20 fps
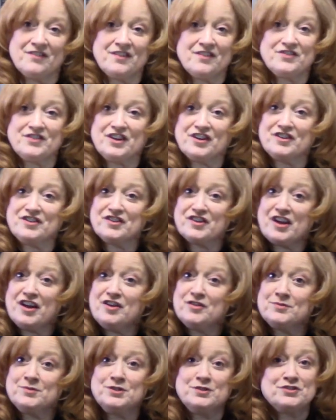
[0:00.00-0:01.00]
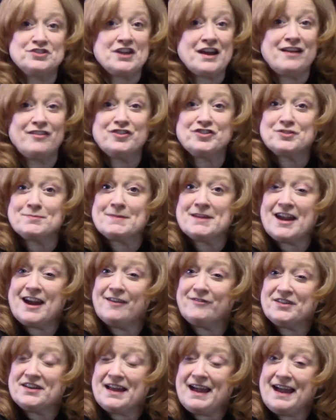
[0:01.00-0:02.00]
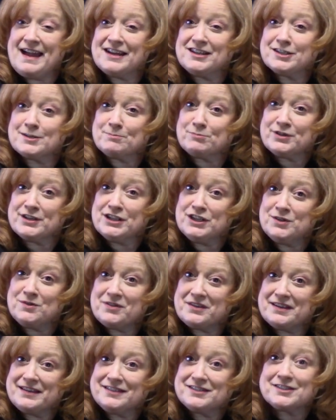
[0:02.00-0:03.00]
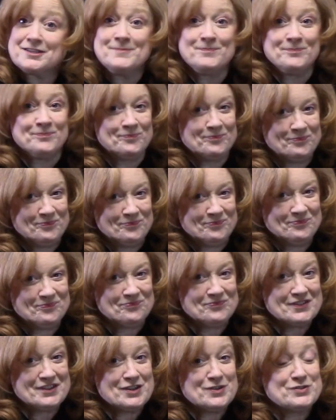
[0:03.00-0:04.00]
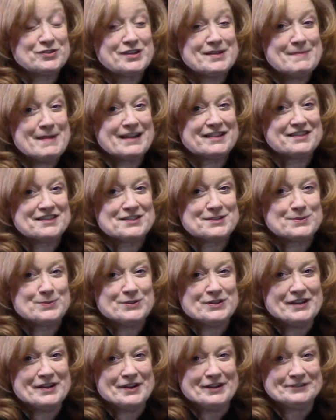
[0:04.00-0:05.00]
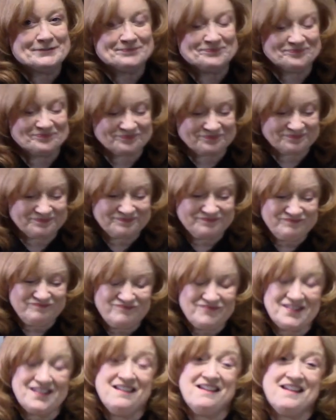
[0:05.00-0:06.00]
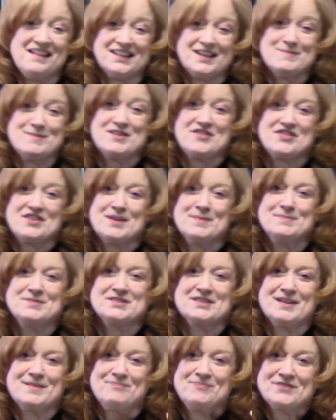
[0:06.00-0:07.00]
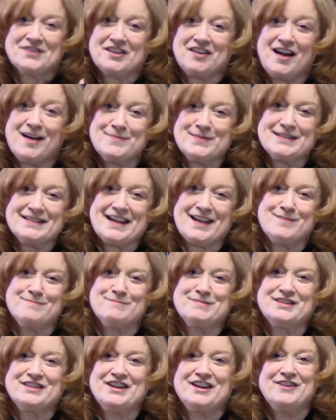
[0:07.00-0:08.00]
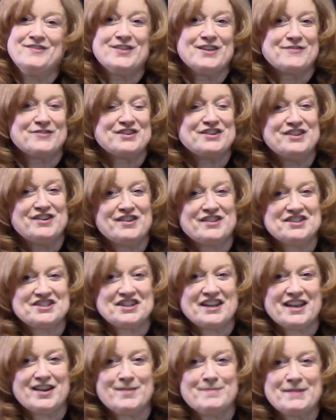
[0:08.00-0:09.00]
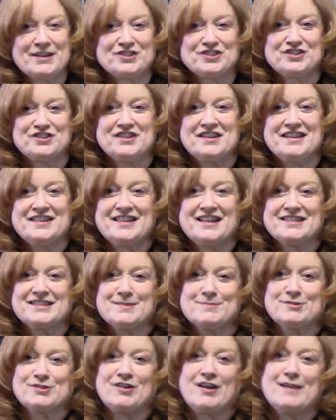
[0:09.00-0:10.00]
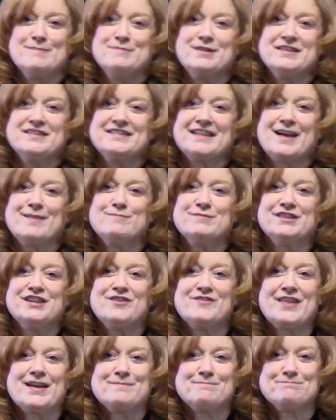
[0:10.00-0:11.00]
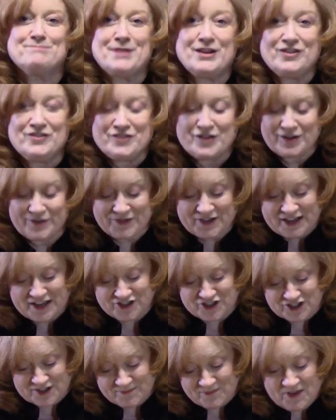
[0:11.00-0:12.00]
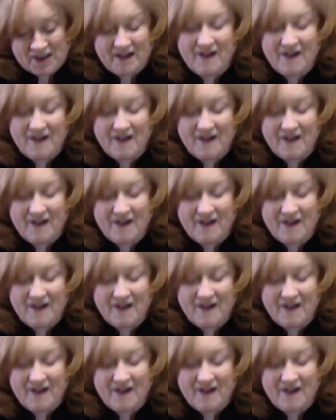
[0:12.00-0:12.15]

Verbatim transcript: There you go. You challenge me every day to bring you these. Who's going to make this one? Give me a thumbs up. Comment down below. If you're new to the channel, make sure you hit that subscribe button down below and that bell notification.